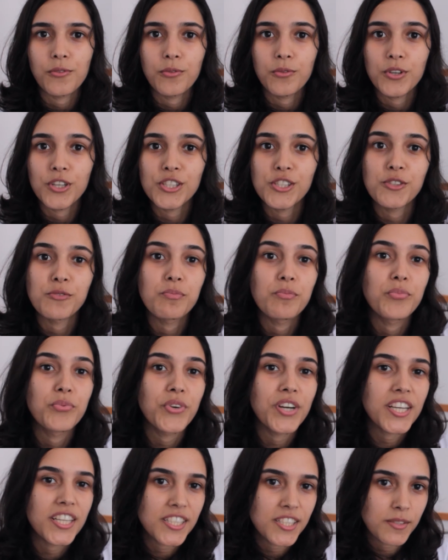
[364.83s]
Which
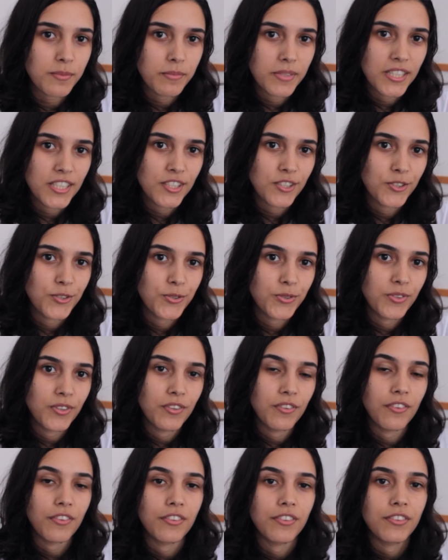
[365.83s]
brings me to
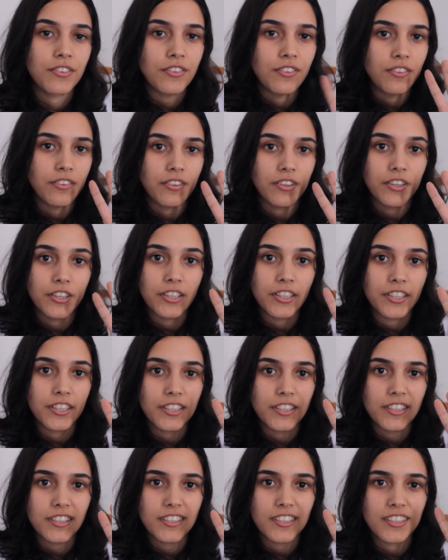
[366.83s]
the
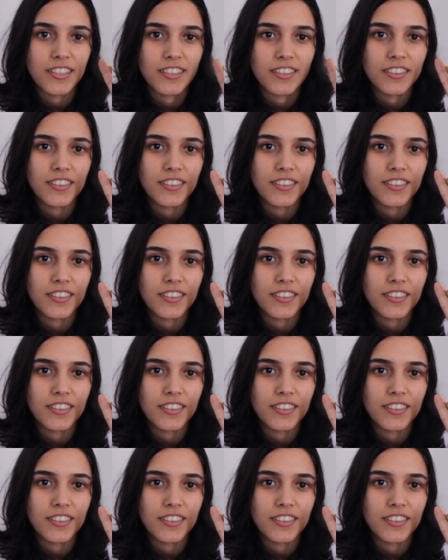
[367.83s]
third